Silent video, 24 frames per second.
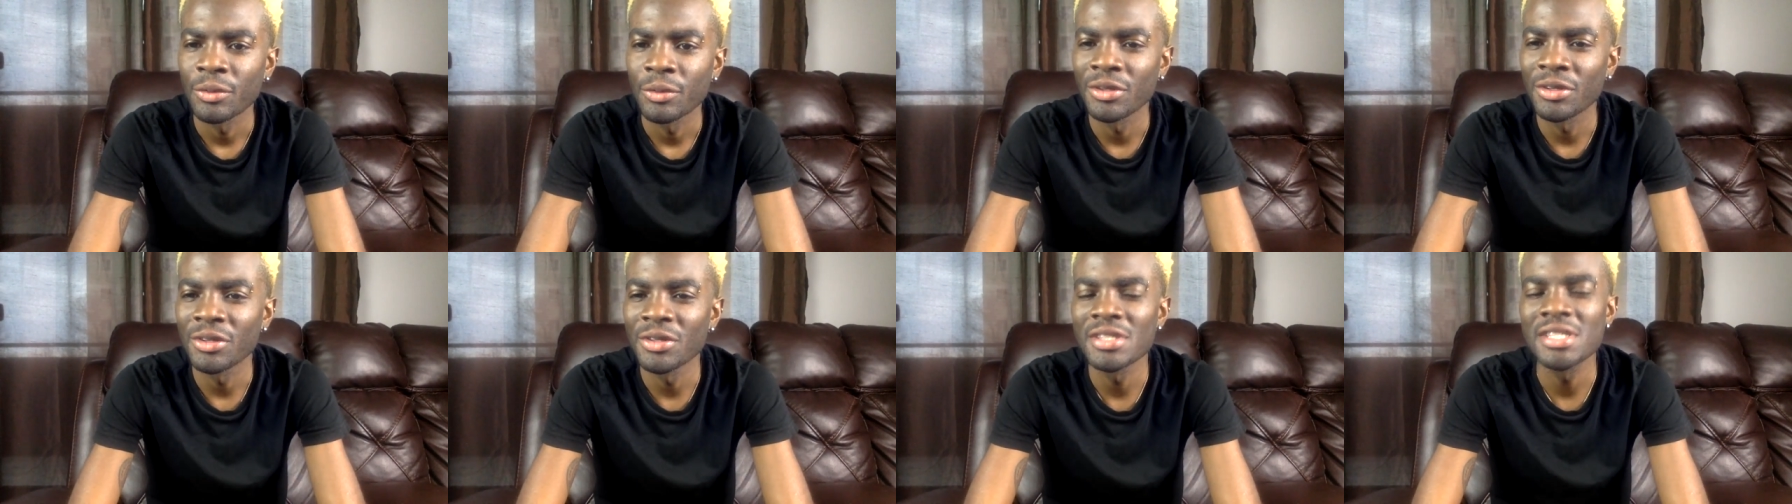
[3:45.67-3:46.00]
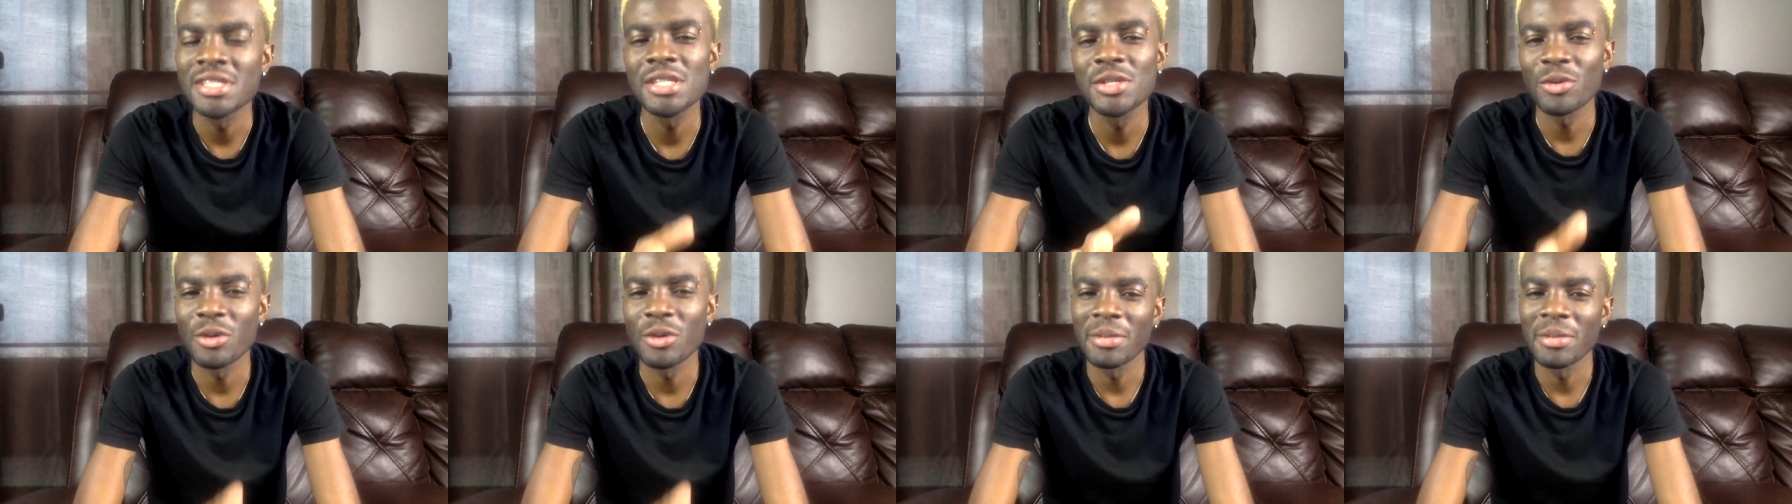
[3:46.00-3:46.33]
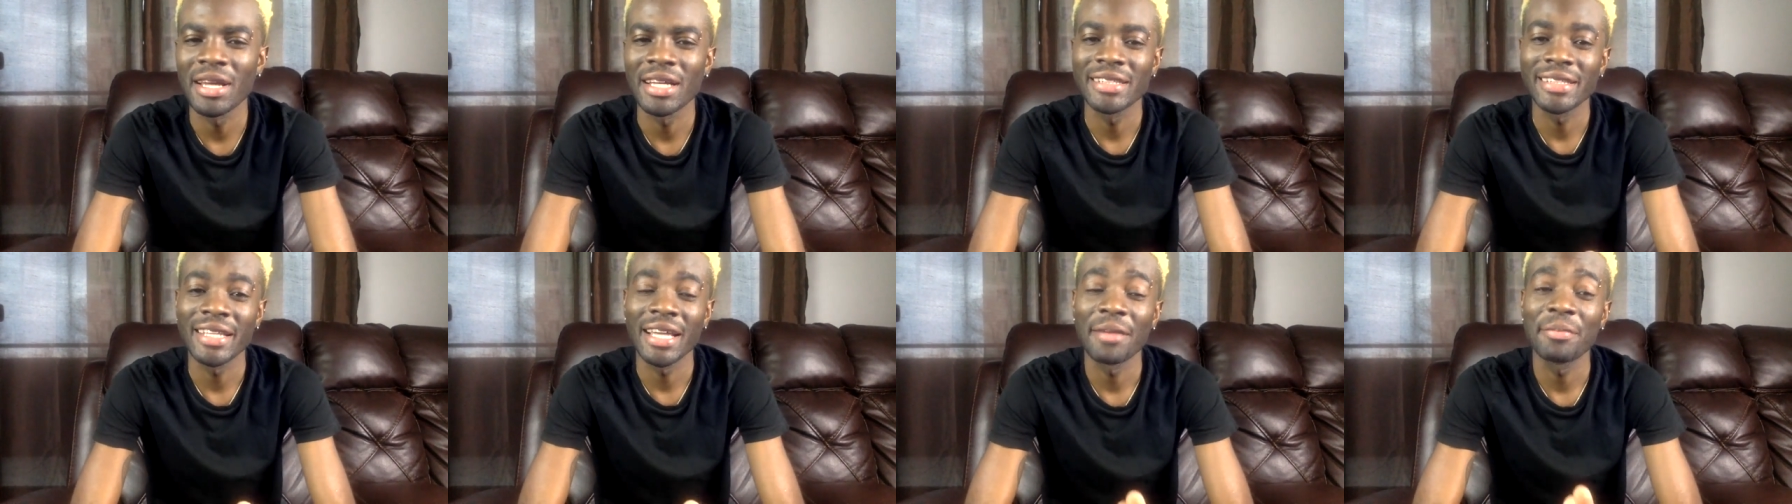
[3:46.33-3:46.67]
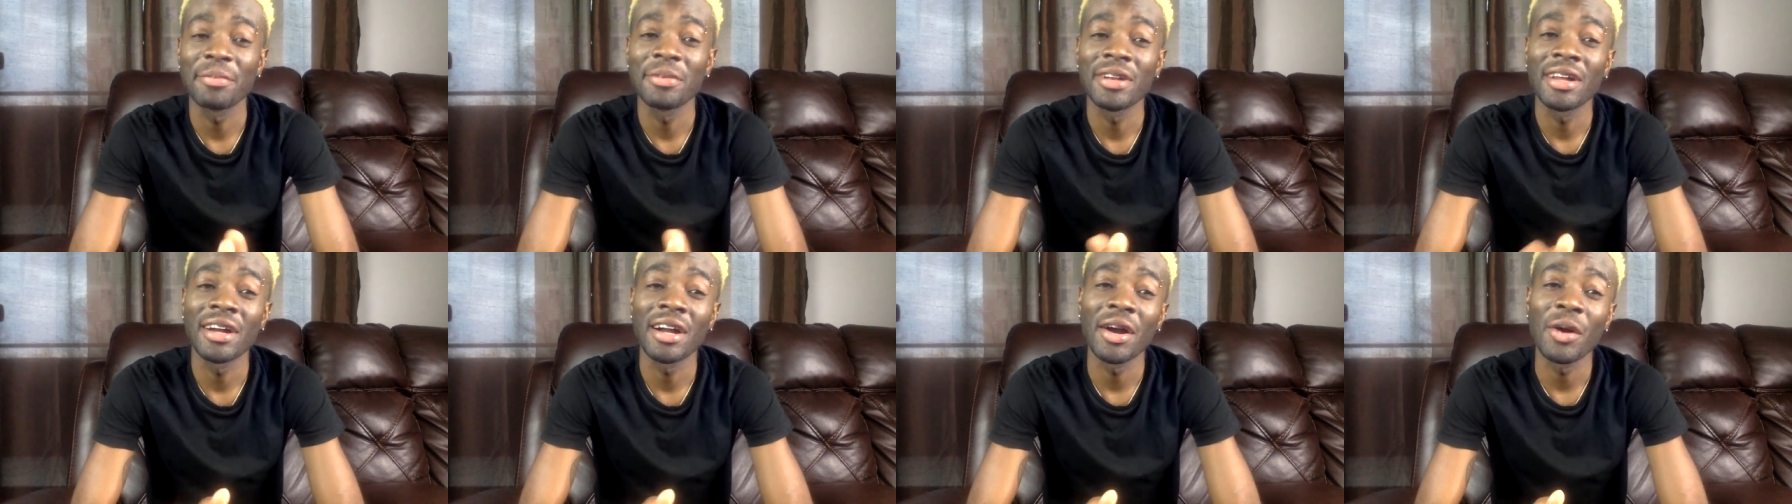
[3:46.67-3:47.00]
When you see what I type
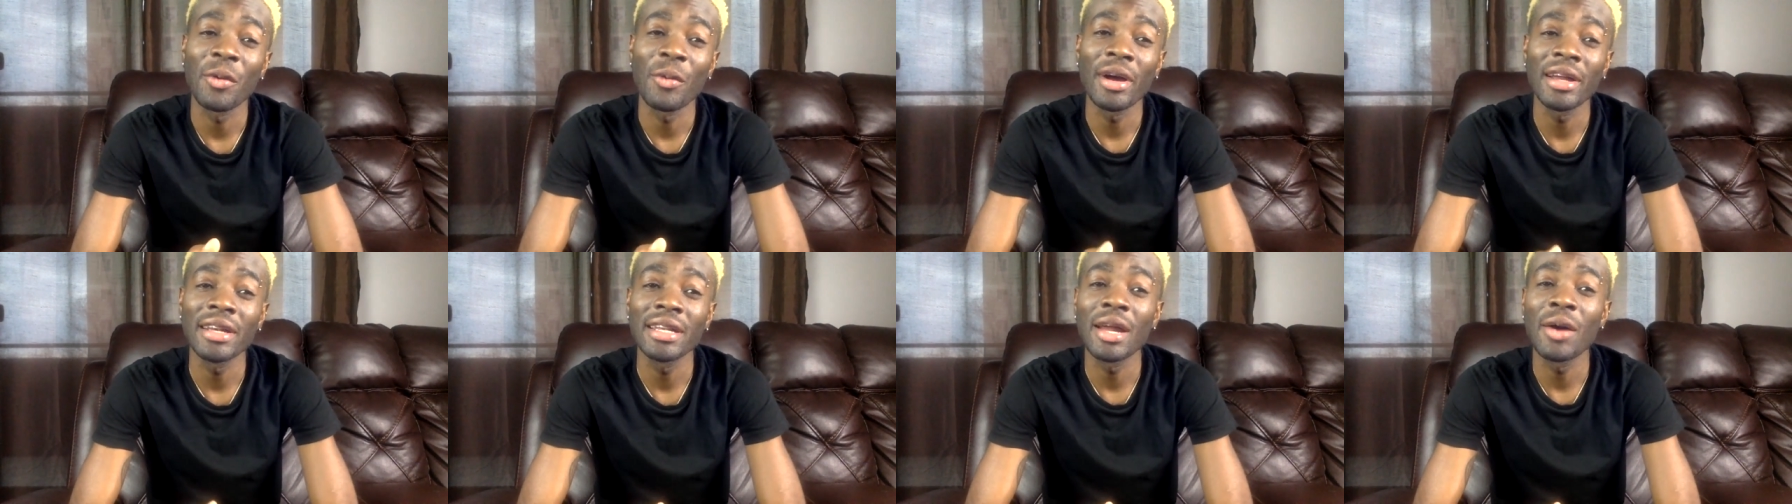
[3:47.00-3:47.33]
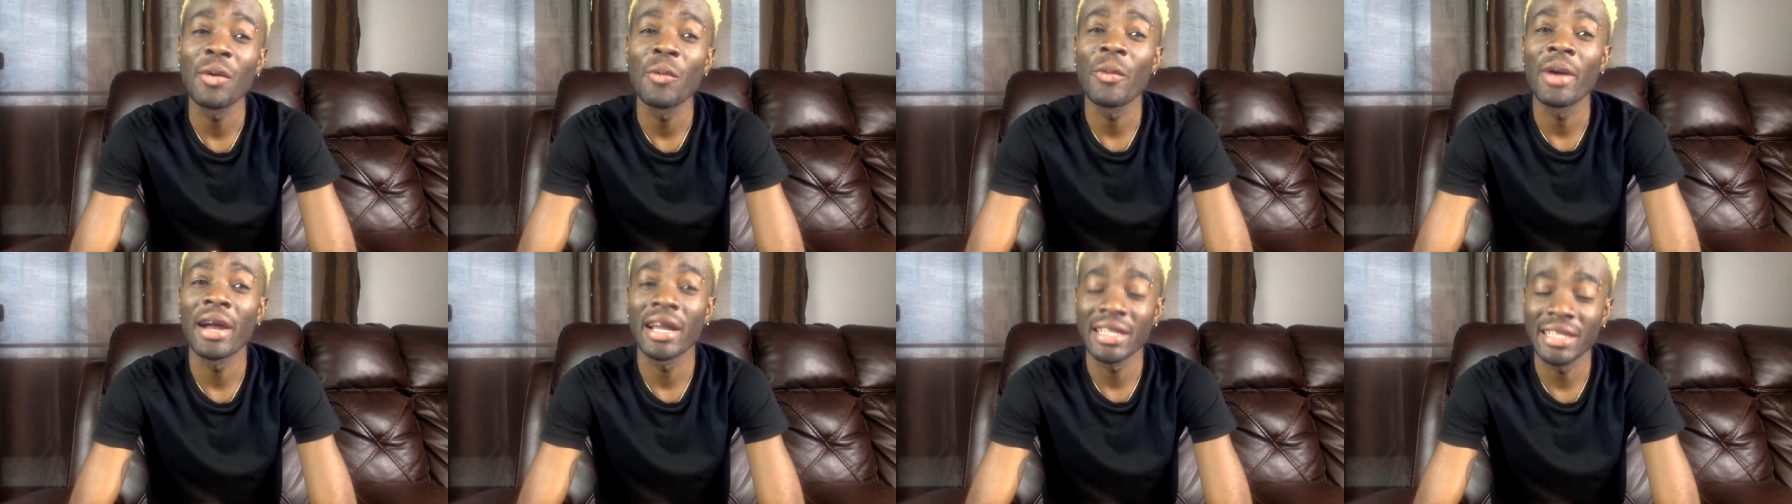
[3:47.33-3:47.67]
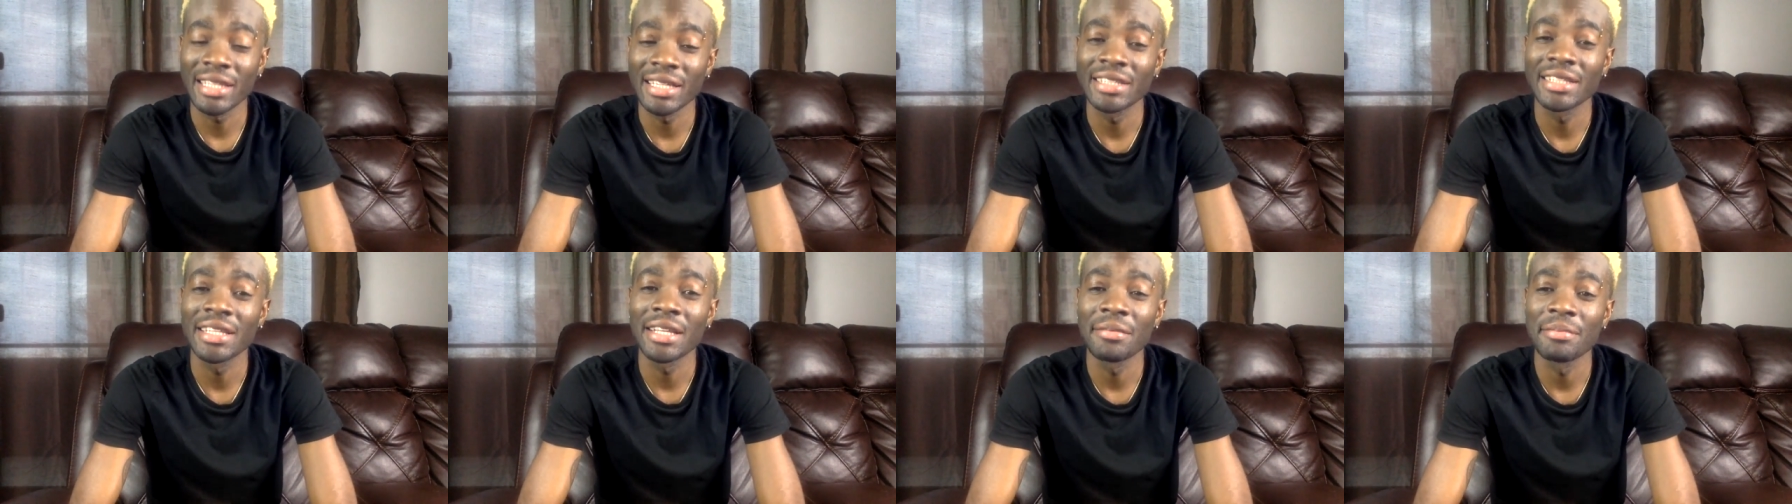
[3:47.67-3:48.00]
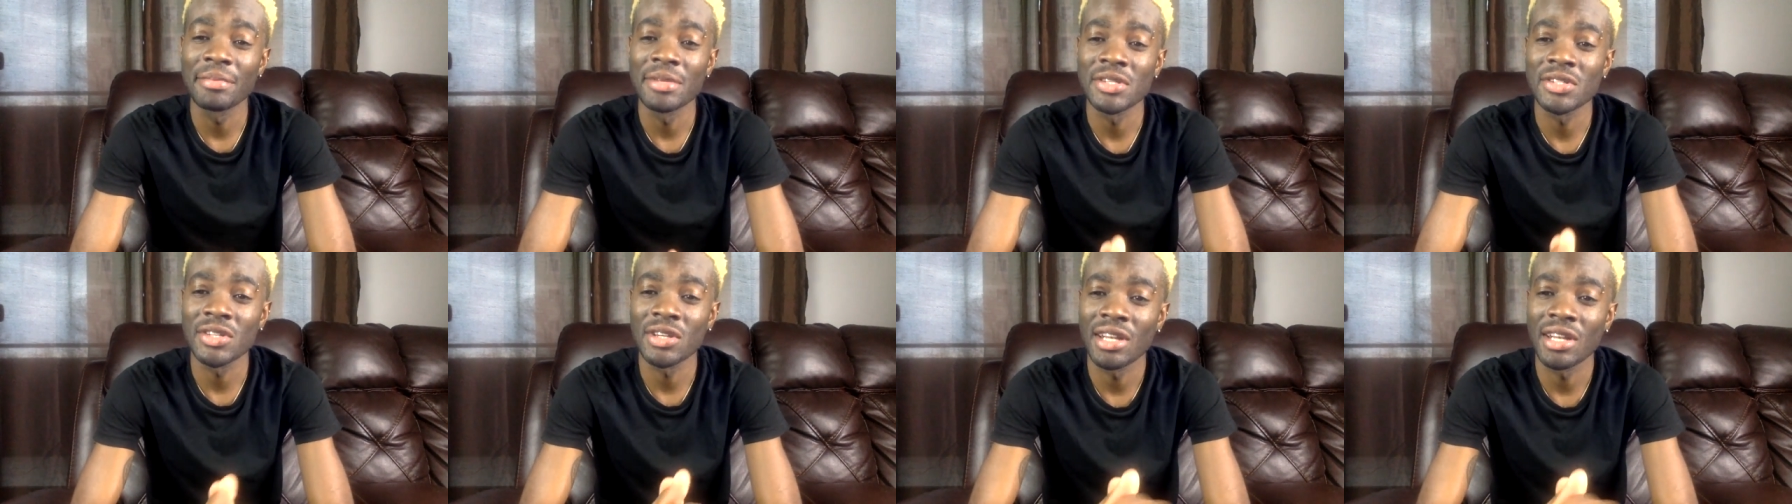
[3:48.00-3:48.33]
typing, I go wonder why that
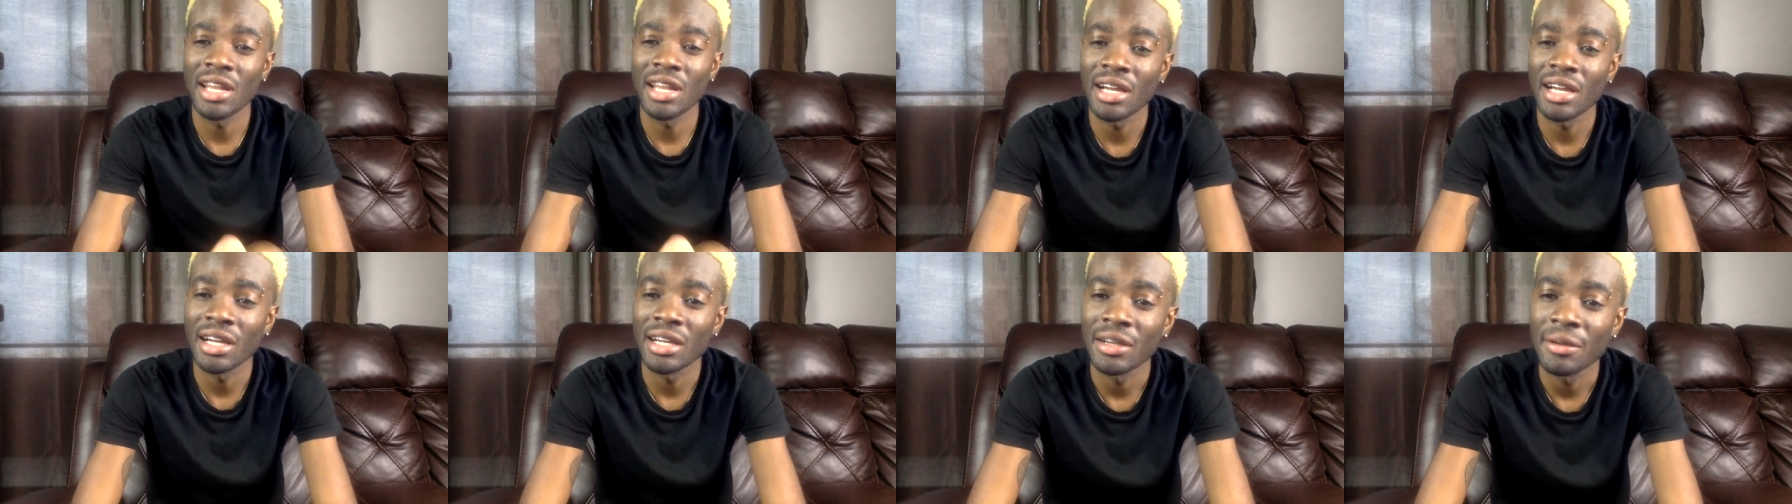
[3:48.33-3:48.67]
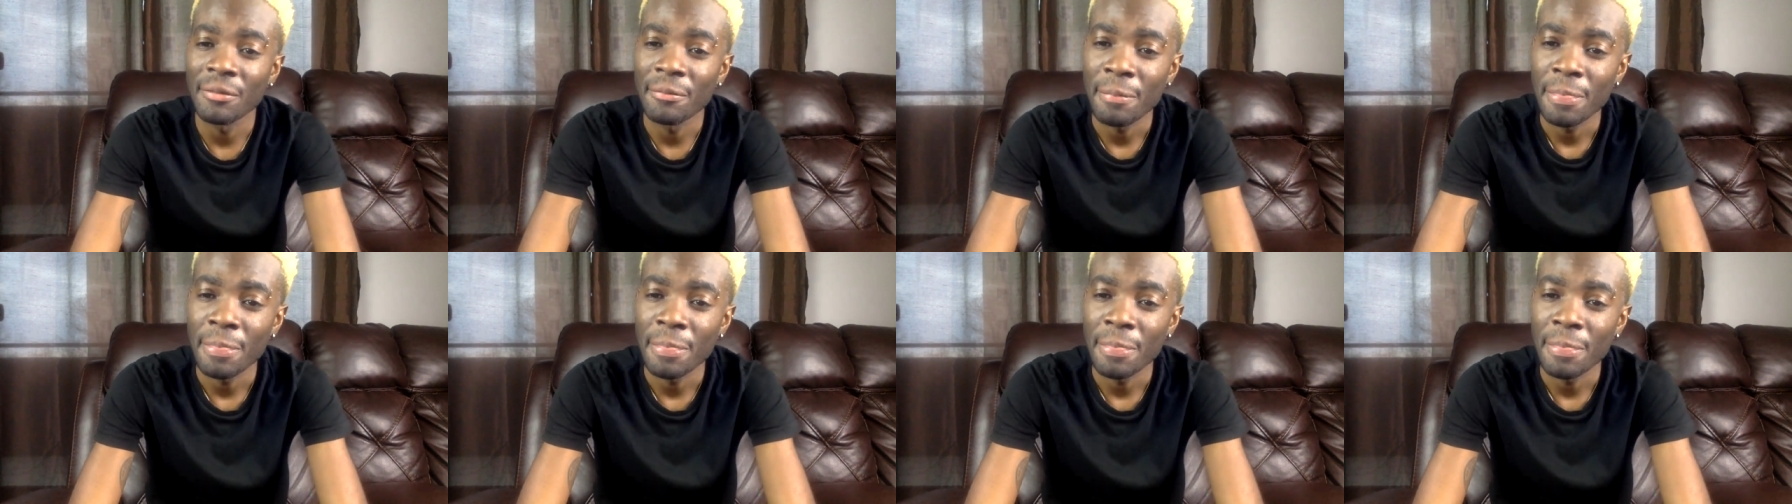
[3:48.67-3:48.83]
take me so long.